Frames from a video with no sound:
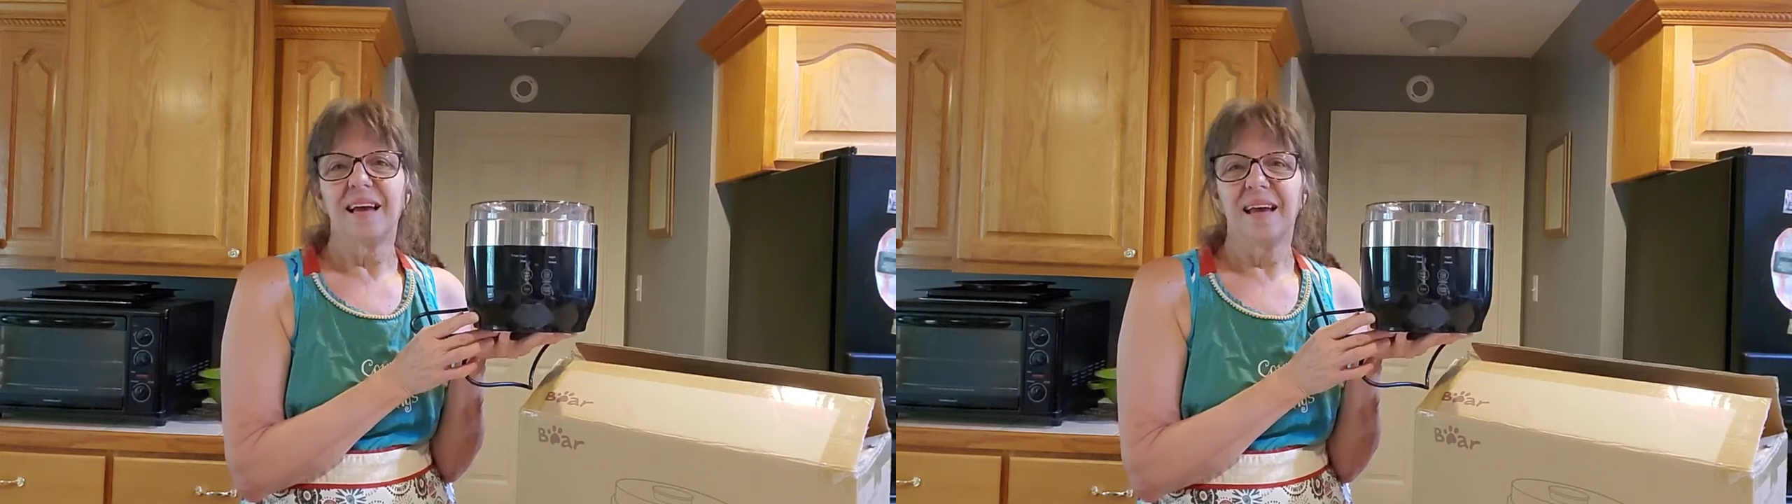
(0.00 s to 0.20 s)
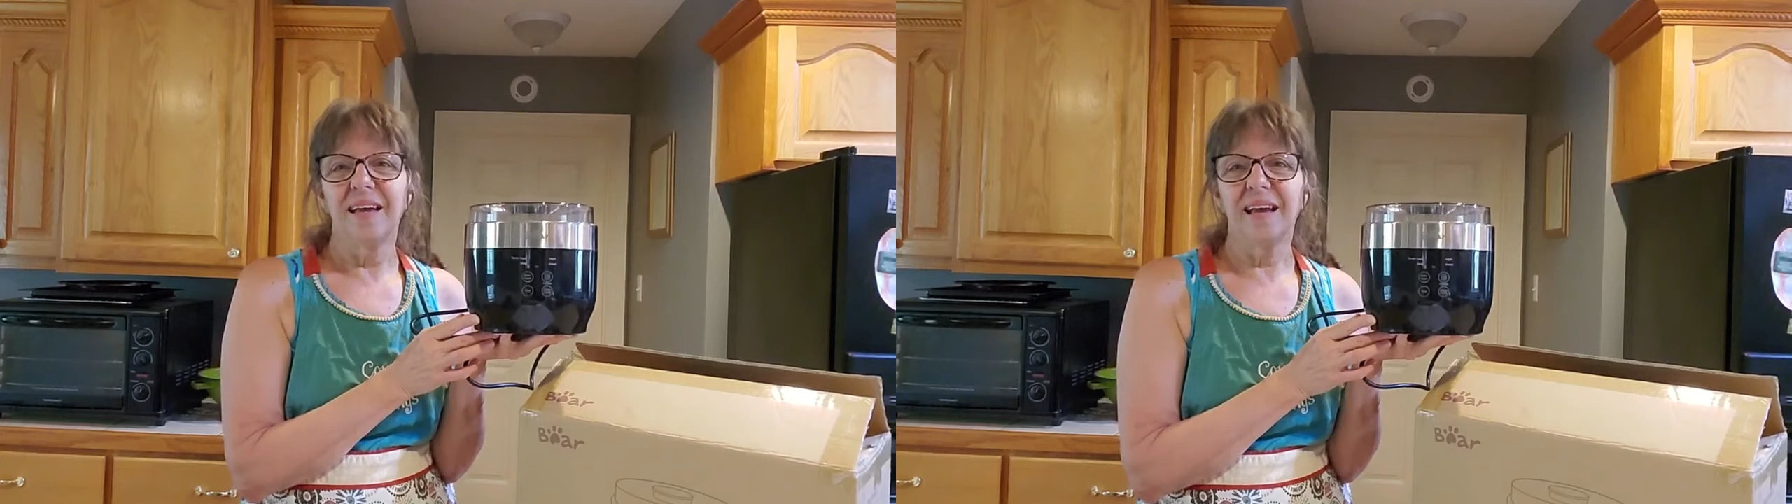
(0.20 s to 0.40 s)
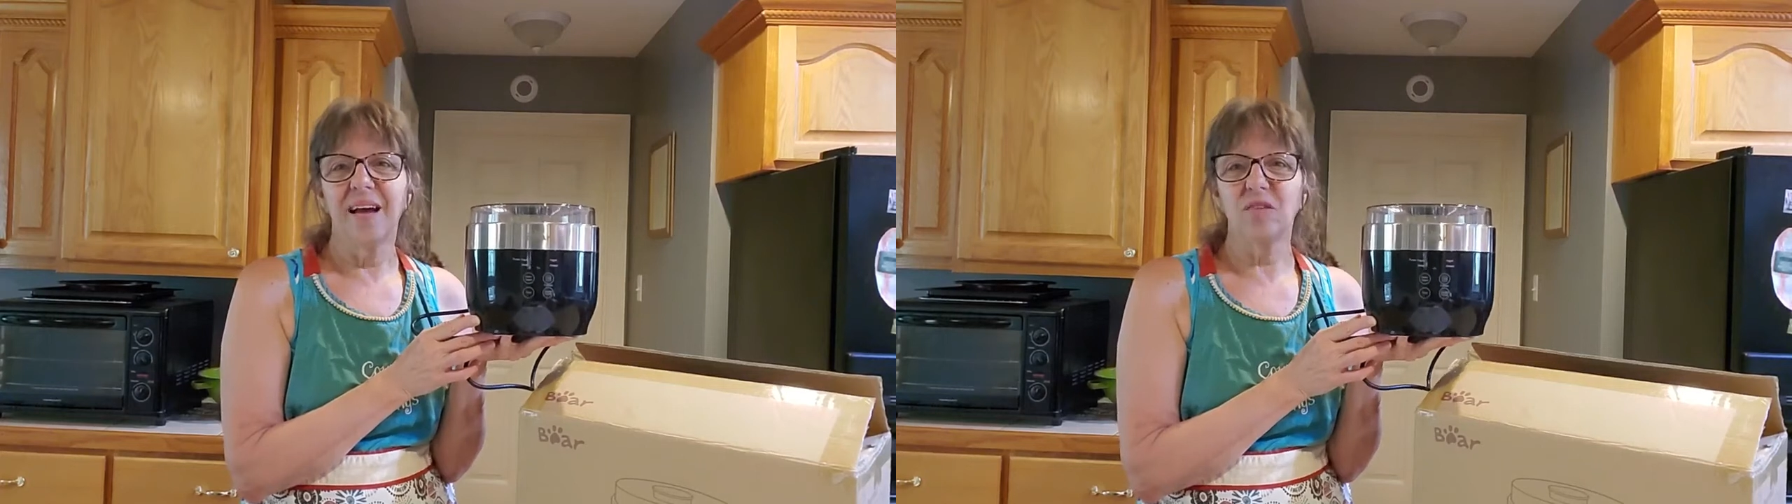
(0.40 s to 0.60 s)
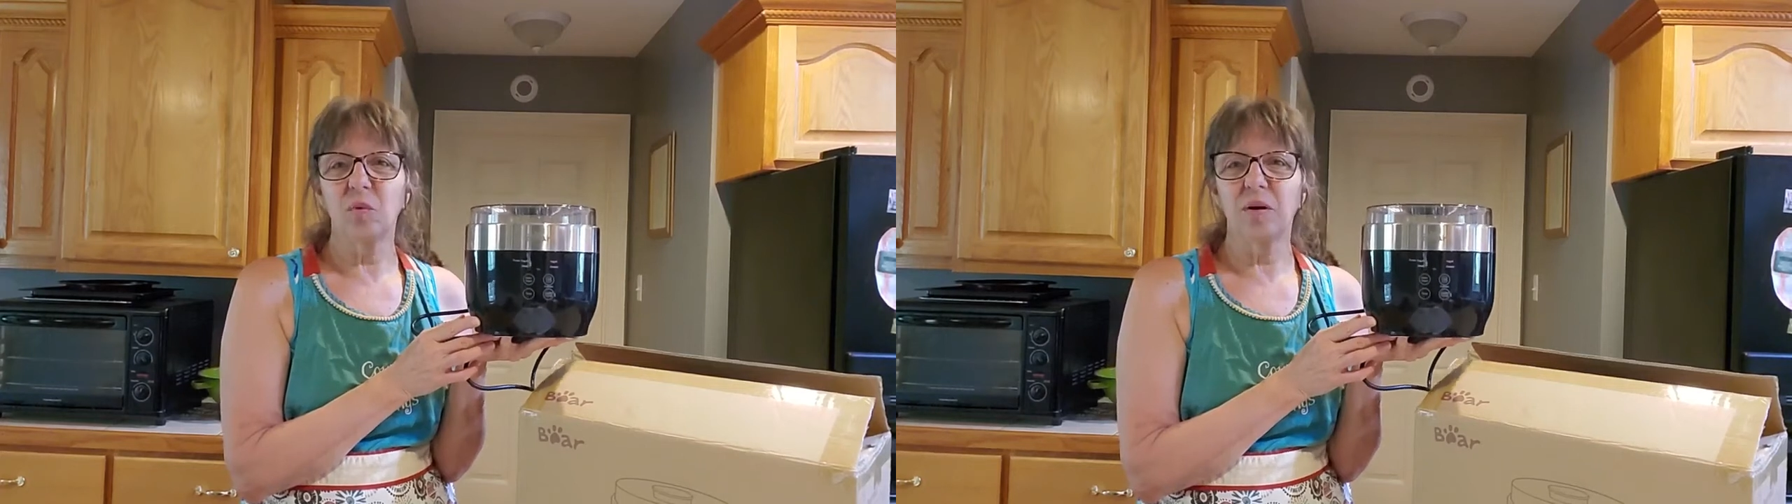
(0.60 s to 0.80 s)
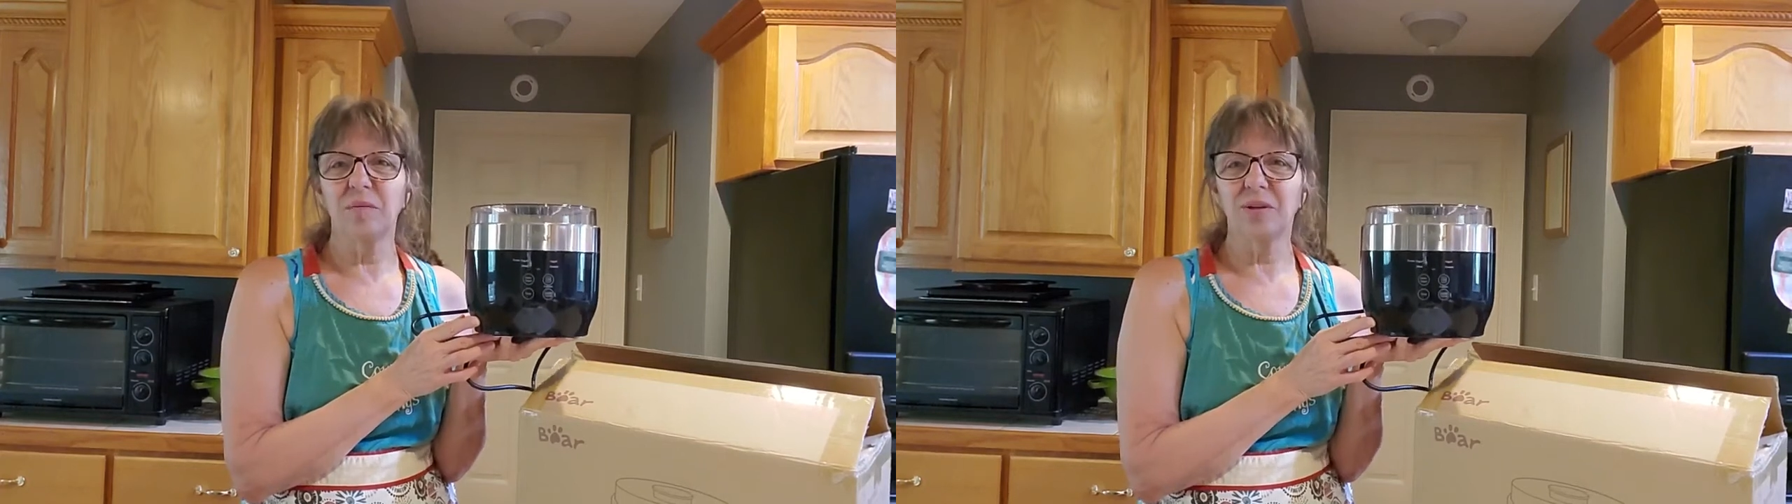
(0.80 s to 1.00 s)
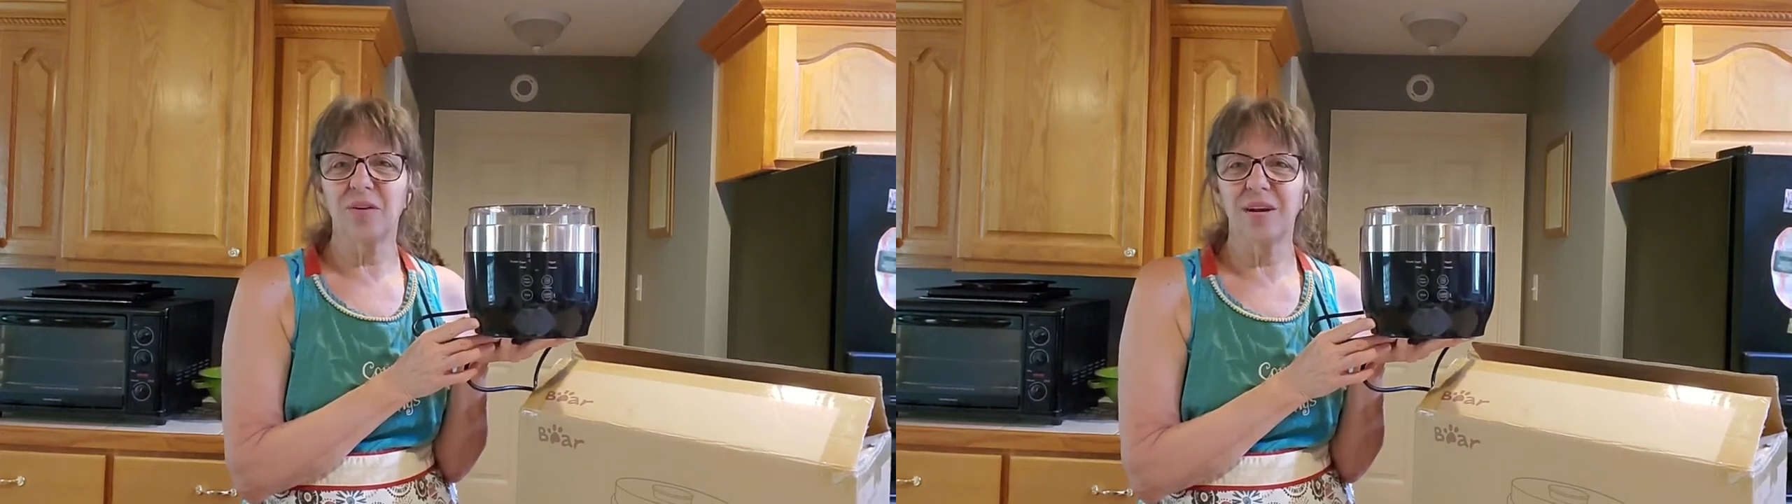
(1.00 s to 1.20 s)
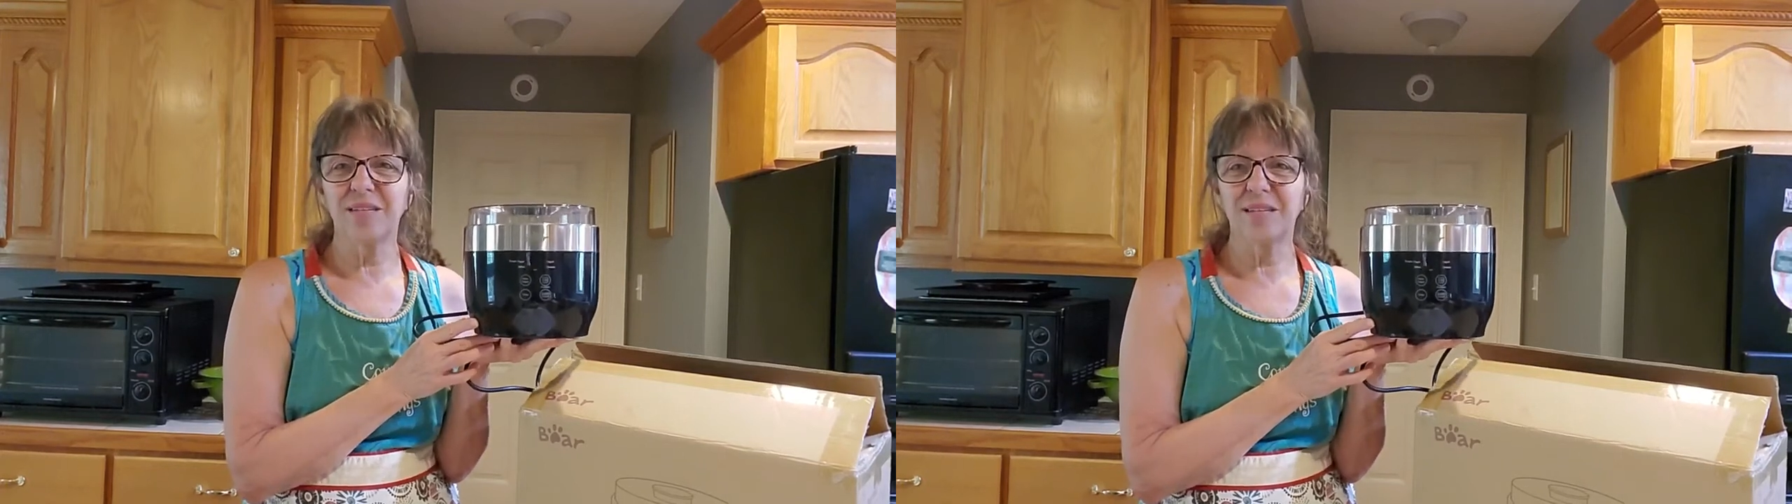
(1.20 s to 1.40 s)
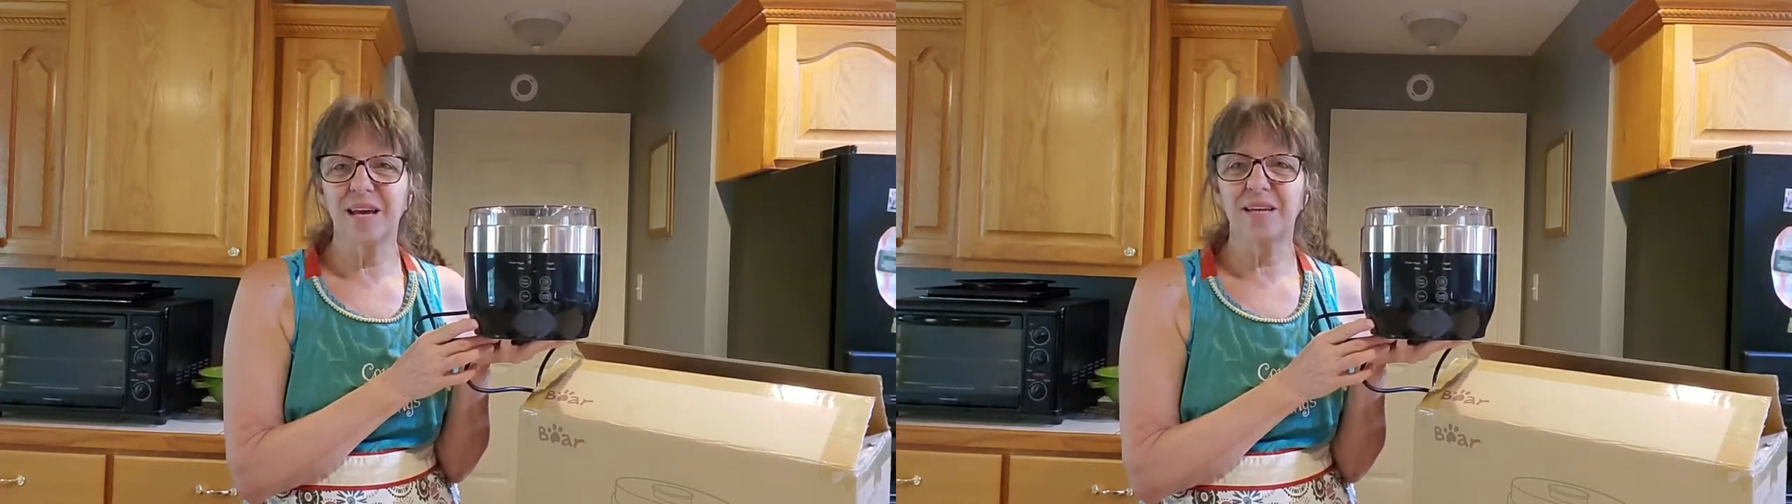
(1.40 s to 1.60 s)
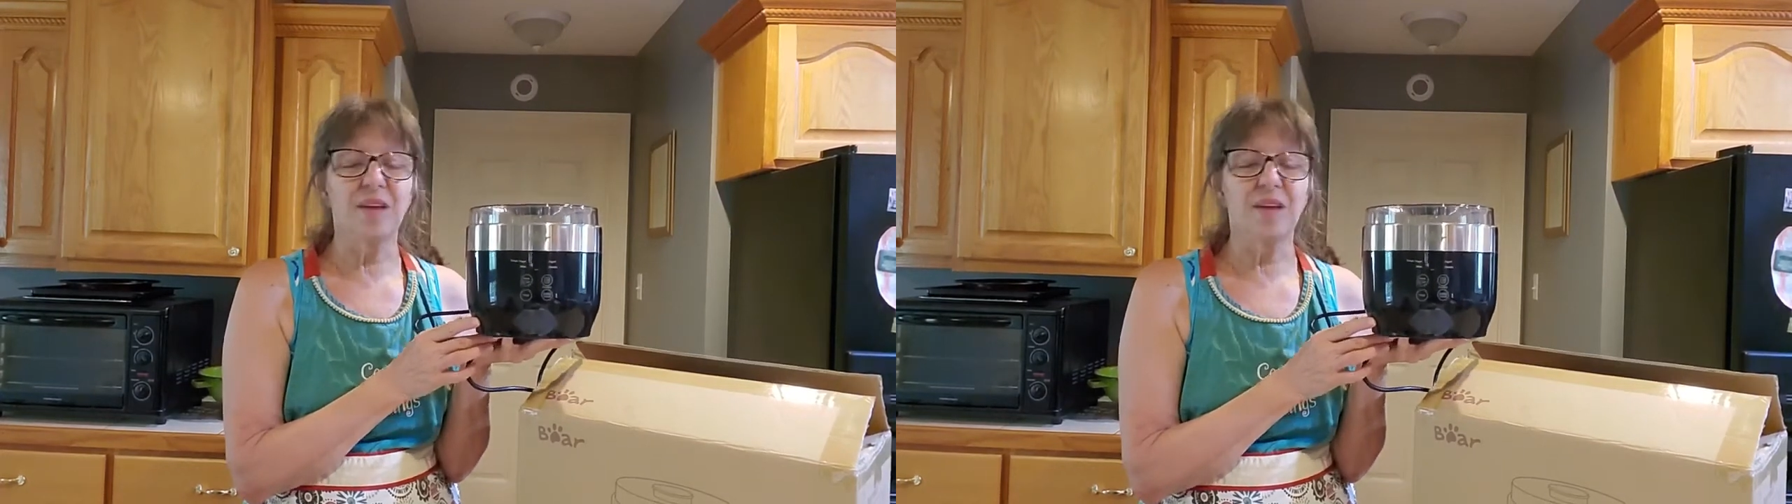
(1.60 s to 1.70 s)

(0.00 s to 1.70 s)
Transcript: Hey guys, welcome to Crazy Days.